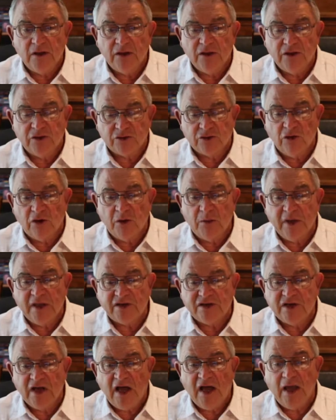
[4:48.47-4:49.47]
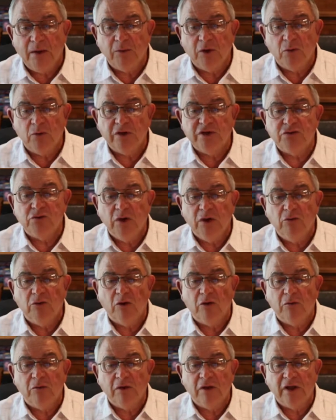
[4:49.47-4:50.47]
There's going to be a time in which we
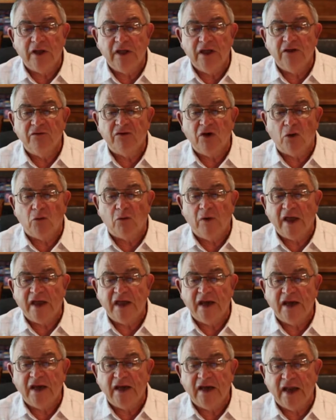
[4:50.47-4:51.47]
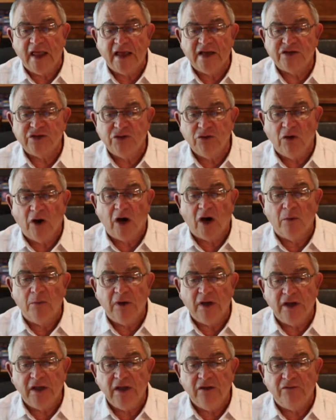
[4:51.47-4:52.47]
will give a reckoning as to our
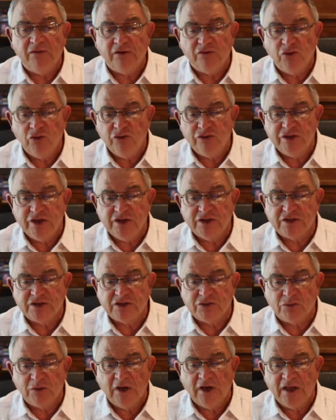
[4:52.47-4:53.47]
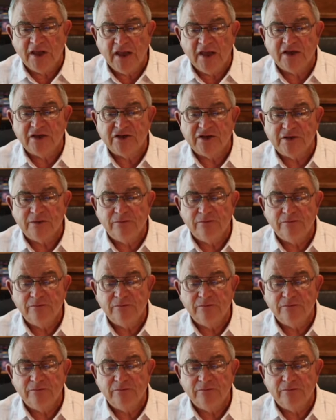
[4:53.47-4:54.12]
belief of who Jesus really is.